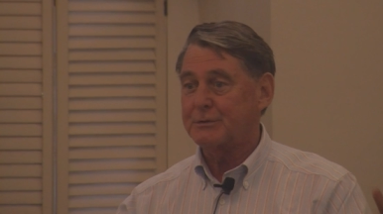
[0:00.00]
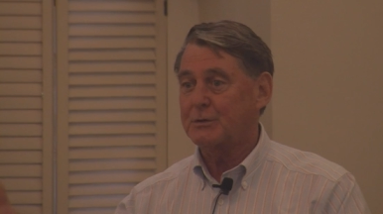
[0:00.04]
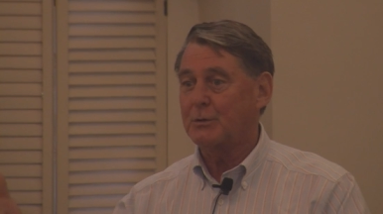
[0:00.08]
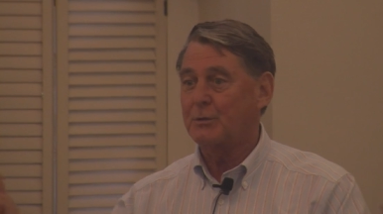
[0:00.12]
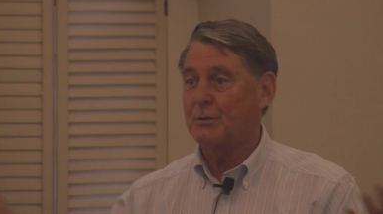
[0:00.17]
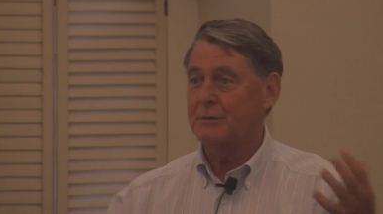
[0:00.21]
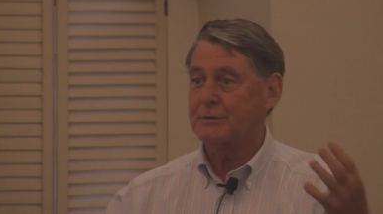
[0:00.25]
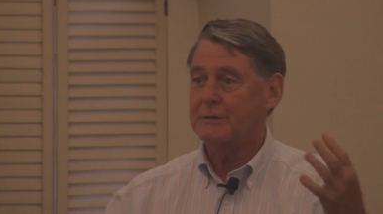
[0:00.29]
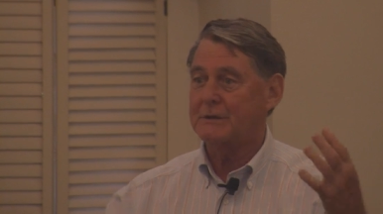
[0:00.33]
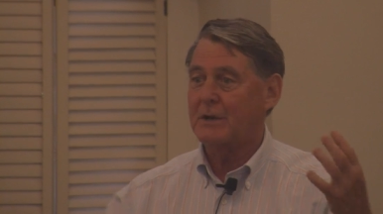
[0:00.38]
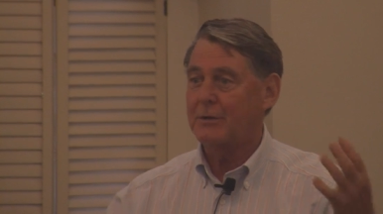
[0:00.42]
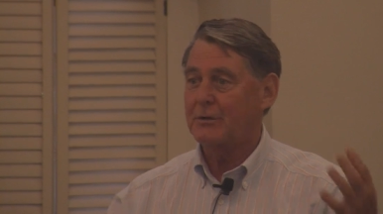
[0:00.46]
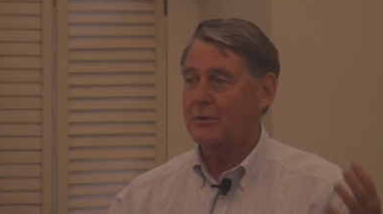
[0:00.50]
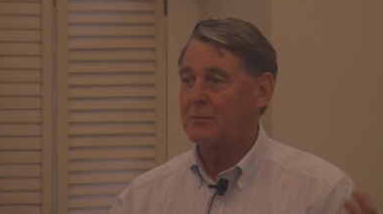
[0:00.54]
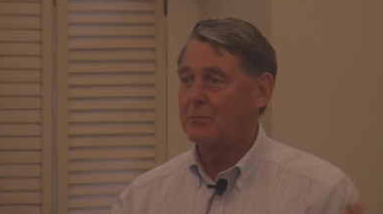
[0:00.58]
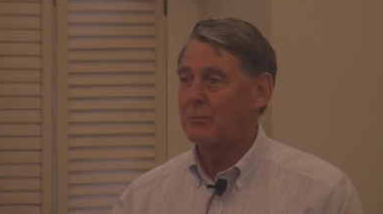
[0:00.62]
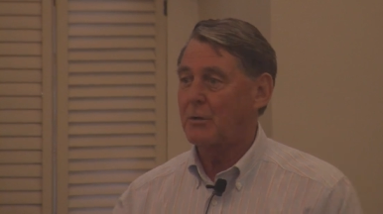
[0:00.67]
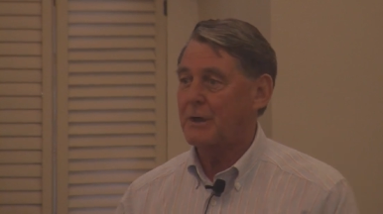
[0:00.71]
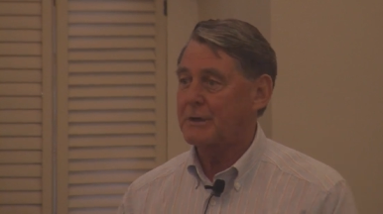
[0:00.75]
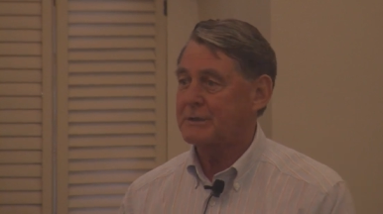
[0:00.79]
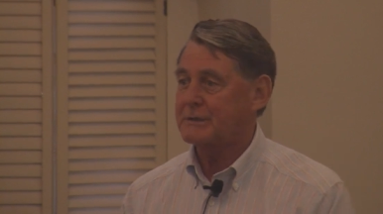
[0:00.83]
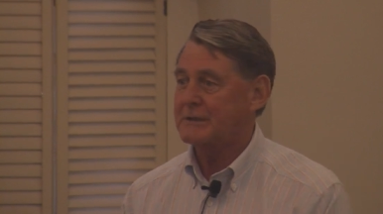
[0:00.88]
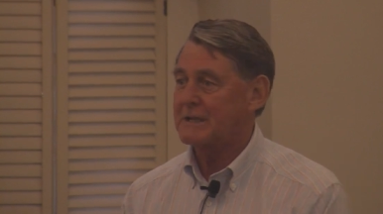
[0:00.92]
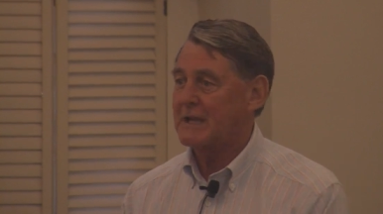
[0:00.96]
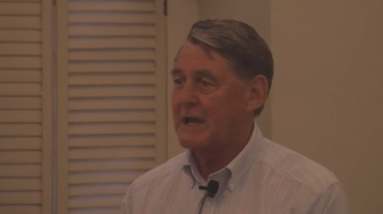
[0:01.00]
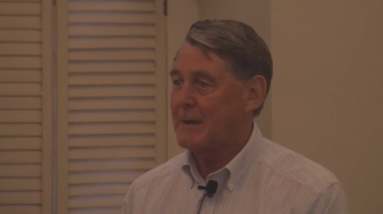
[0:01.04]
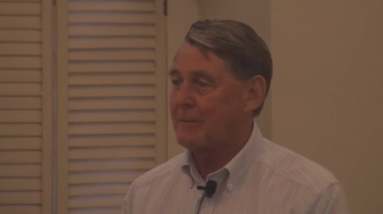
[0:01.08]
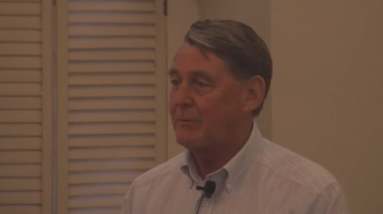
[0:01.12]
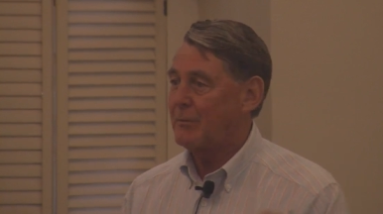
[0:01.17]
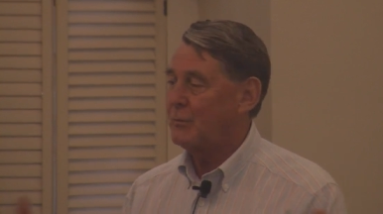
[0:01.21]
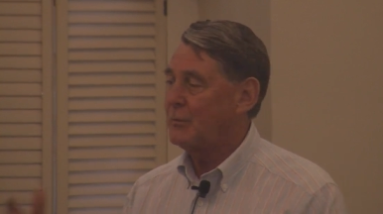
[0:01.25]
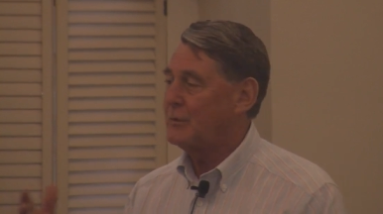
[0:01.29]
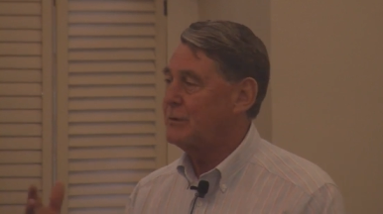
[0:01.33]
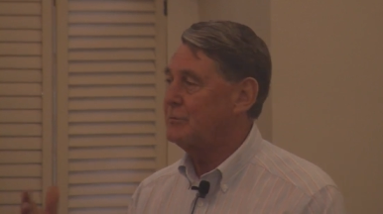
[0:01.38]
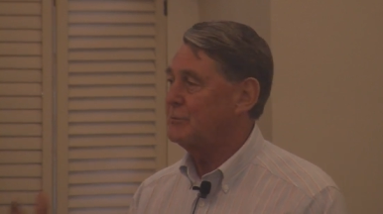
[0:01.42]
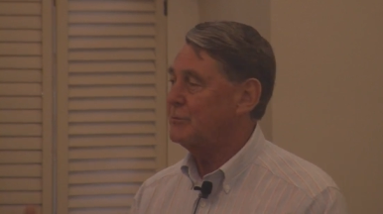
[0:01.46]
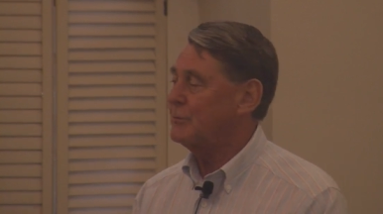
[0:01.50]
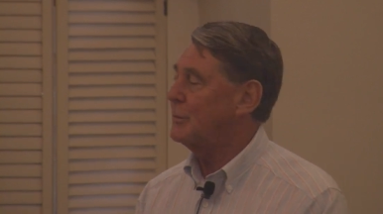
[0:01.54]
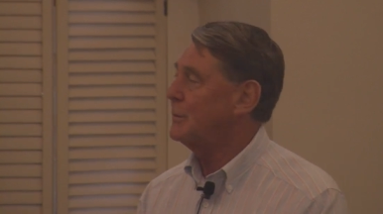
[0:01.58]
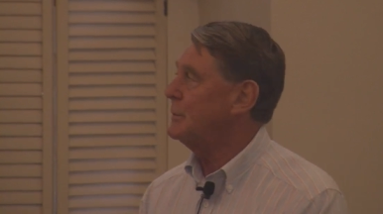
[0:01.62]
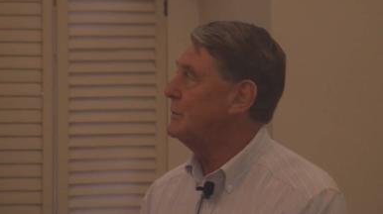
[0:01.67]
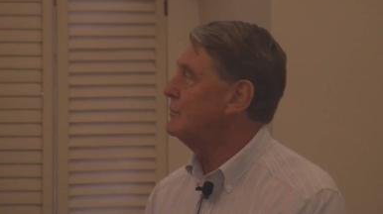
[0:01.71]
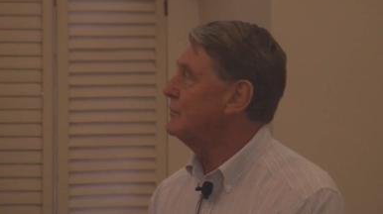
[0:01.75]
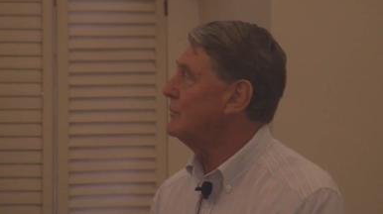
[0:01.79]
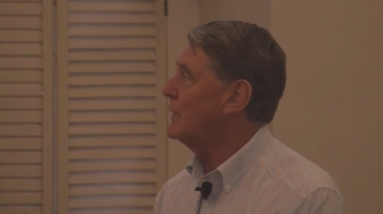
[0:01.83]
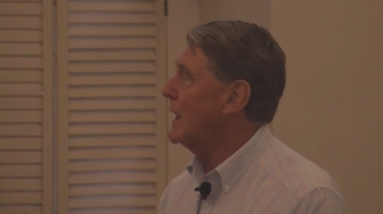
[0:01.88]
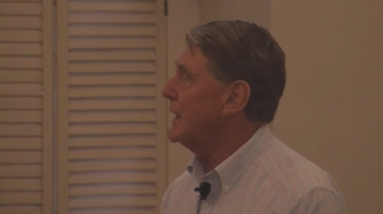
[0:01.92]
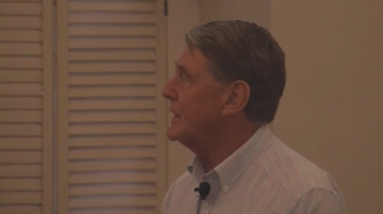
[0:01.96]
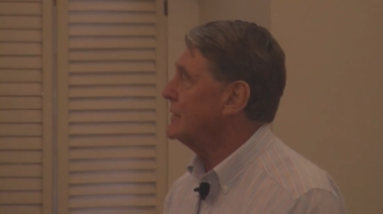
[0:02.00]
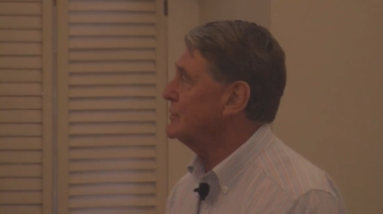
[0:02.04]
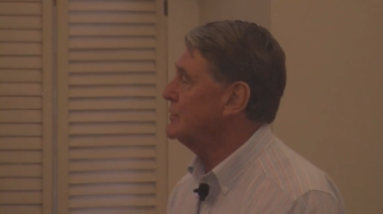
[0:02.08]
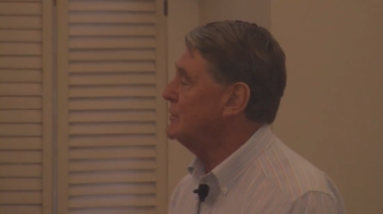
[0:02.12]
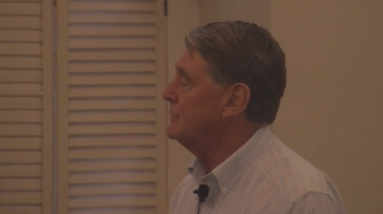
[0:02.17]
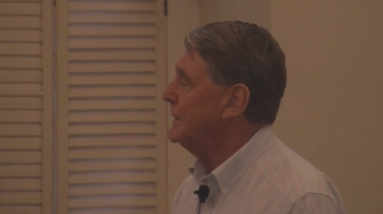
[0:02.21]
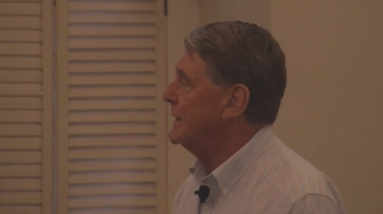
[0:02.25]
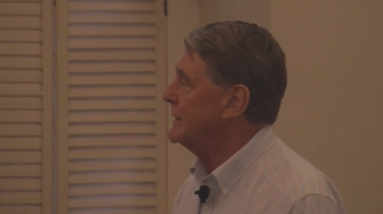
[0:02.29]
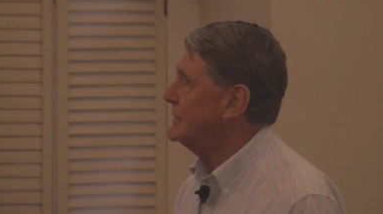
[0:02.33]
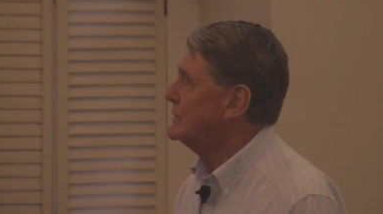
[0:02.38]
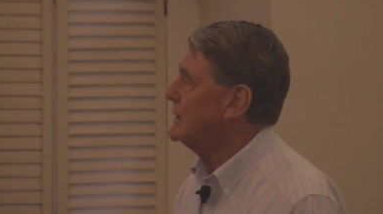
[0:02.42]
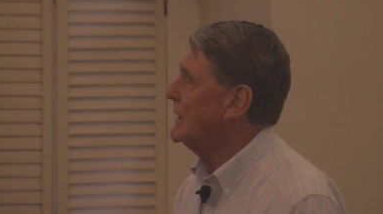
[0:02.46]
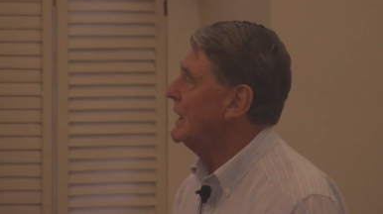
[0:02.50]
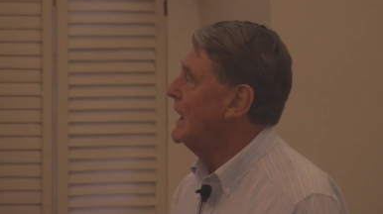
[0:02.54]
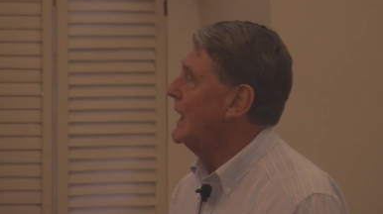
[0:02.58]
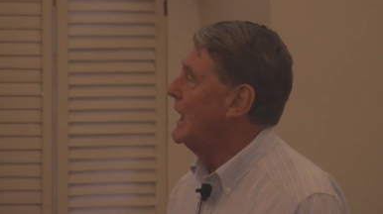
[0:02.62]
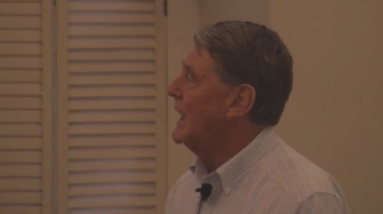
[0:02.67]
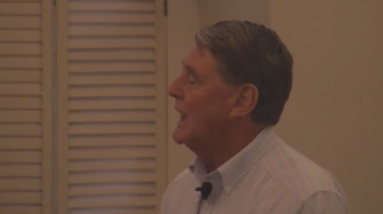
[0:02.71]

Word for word: so it was out on Boston Harbor, wouldn't, wouldn't rock so much.